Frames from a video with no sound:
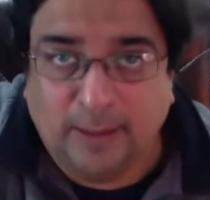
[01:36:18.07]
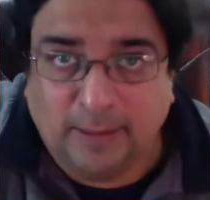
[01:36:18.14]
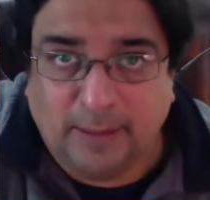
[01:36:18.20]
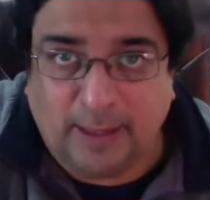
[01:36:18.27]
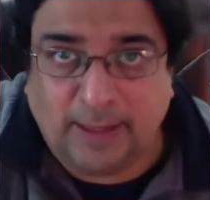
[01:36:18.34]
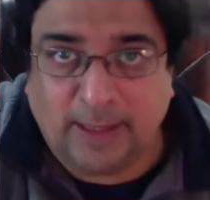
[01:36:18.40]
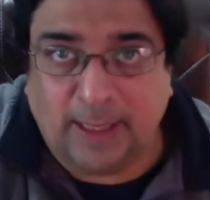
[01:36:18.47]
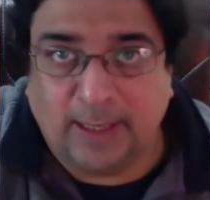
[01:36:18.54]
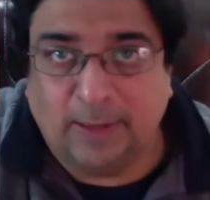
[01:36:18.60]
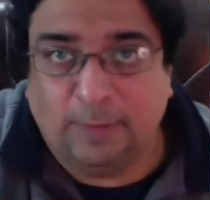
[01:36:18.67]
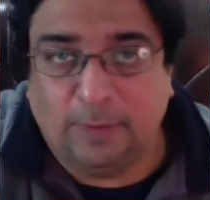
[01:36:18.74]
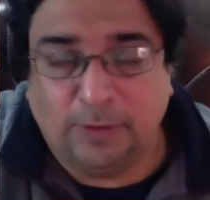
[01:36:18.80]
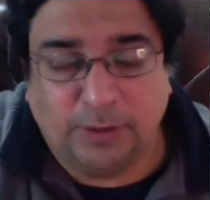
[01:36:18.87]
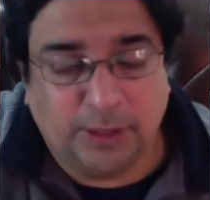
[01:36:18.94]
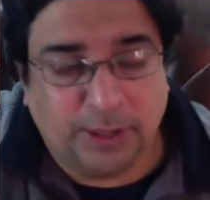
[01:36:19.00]
That's it
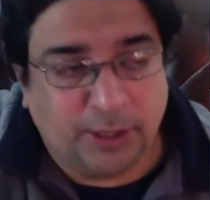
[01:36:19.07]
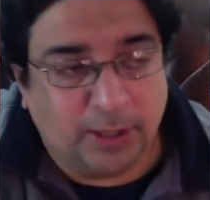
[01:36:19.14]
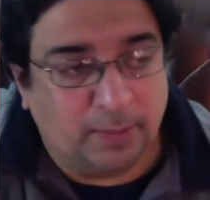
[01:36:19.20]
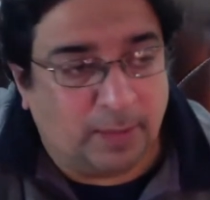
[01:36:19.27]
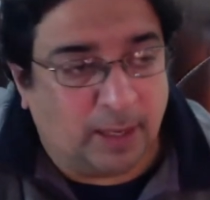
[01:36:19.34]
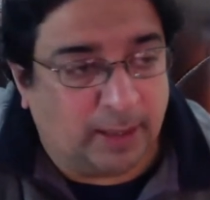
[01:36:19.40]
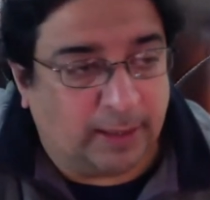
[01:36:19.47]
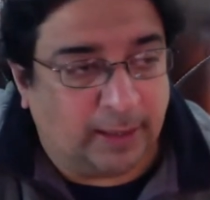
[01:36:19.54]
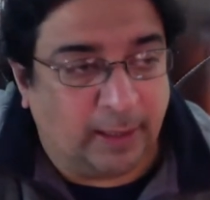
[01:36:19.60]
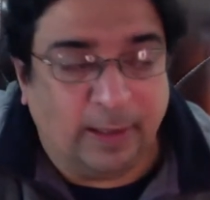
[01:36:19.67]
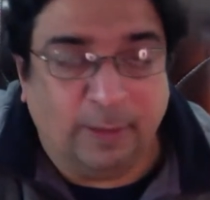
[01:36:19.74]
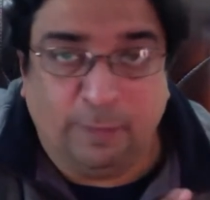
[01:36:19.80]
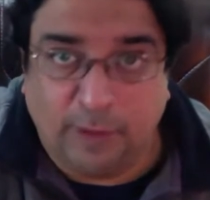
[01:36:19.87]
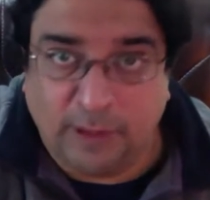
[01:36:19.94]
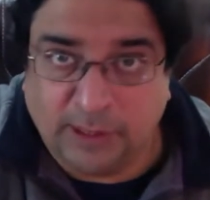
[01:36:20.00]
for digital marketing
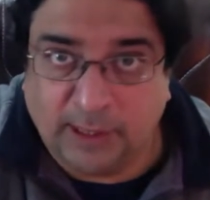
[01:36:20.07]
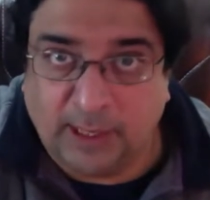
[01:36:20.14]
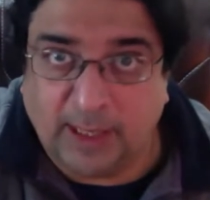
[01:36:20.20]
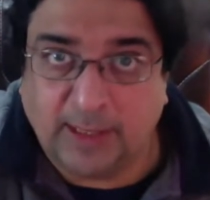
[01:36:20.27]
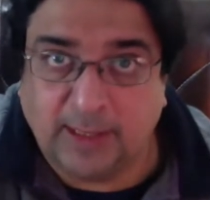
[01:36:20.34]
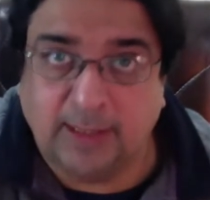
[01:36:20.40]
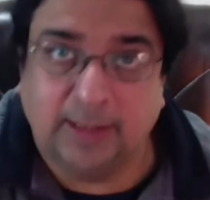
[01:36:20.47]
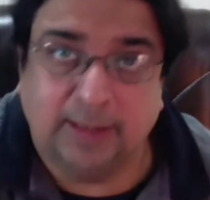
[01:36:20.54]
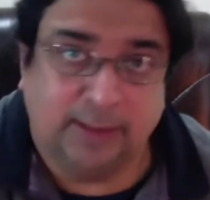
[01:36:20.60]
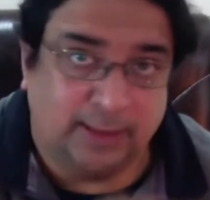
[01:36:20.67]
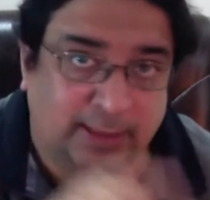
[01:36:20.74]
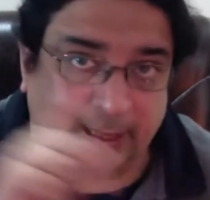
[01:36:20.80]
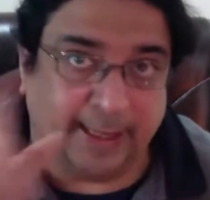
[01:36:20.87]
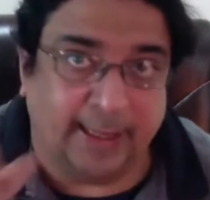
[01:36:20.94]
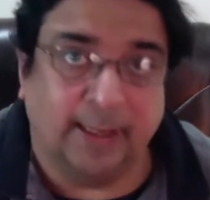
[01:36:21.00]
first class. The
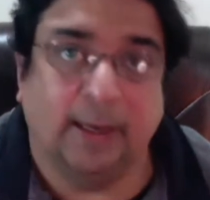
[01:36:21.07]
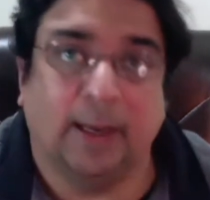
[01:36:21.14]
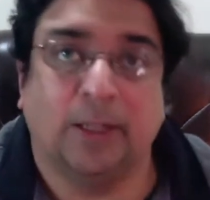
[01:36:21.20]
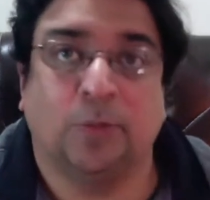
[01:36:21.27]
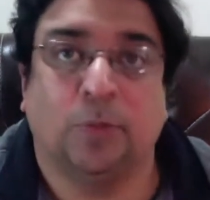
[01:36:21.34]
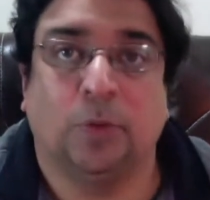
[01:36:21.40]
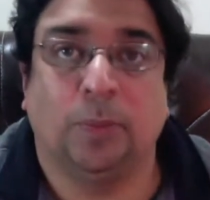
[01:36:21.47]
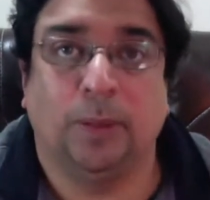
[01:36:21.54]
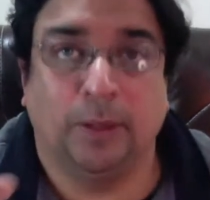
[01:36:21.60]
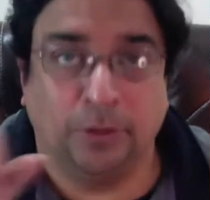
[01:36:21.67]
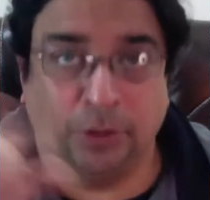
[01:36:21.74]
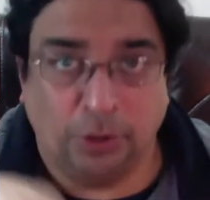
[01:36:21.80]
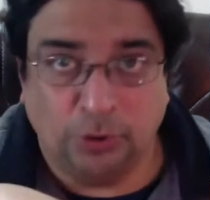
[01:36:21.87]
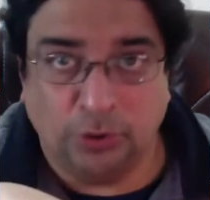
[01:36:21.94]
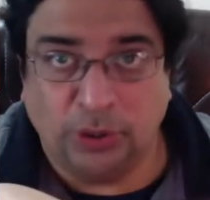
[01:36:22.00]
second class would be on
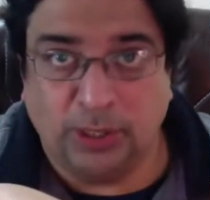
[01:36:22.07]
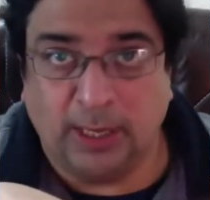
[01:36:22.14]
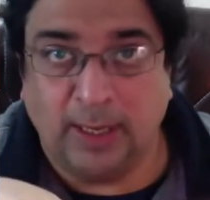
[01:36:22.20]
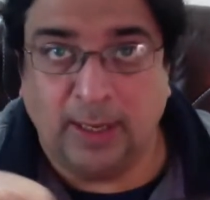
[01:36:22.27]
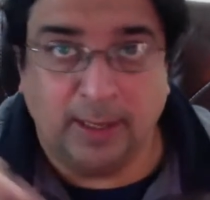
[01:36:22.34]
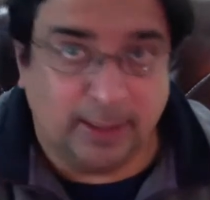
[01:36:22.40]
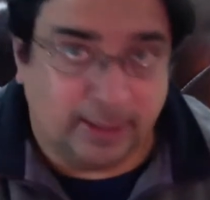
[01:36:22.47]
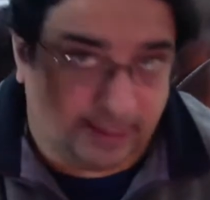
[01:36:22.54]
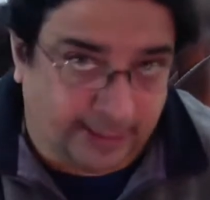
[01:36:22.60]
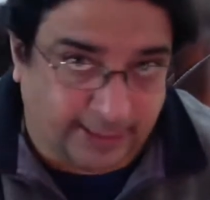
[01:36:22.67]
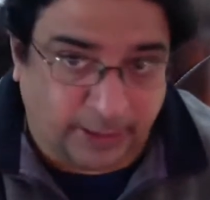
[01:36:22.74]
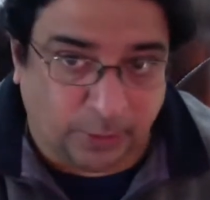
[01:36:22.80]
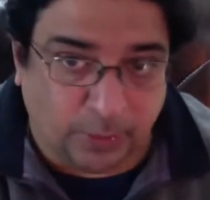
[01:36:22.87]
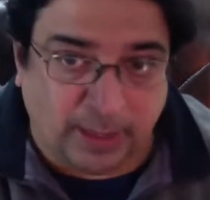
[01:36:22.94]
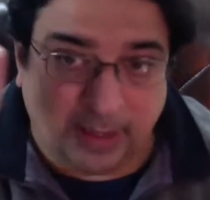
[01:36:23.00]
Tuesday
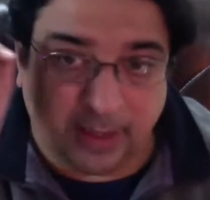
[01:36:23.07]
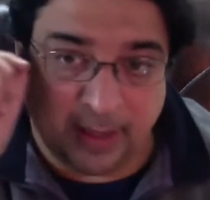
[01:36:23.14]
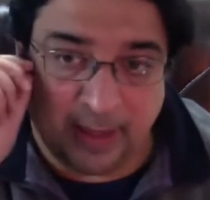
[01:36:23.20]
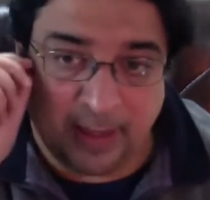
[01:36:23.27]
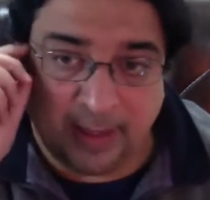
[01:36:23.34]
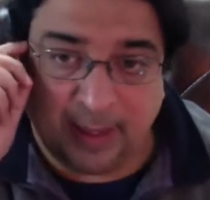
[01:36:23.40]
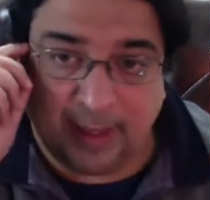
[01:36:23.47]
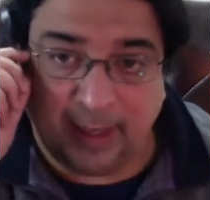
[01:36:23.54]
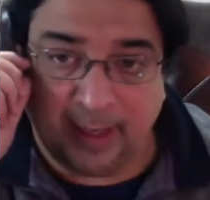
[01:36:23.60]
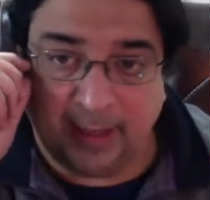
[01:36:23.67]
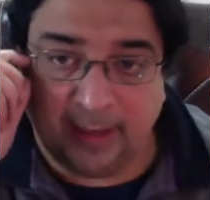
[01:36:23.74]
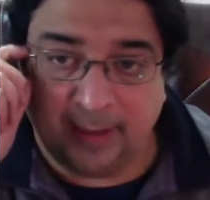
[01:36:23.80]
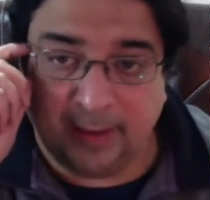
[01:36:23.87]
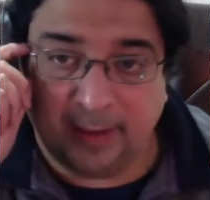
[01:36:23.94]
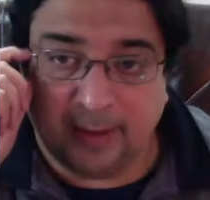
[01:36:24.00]
next week.
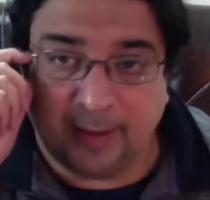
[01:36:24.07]
And